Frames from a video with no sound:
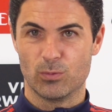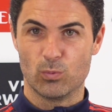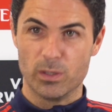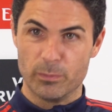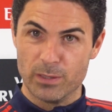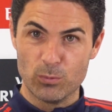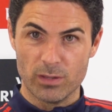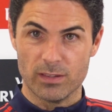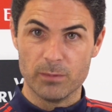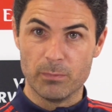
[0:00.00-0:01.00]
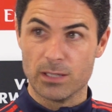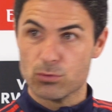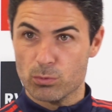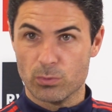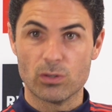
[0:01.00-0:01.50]
we've been with them,
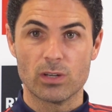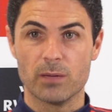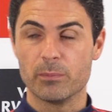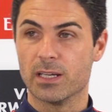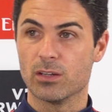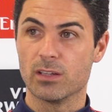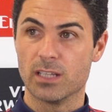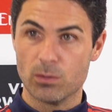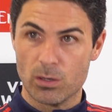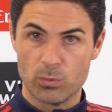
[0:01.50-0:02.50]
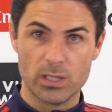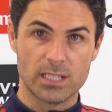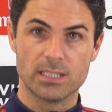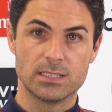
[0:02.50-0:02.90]
and tomorrow can be another day when we are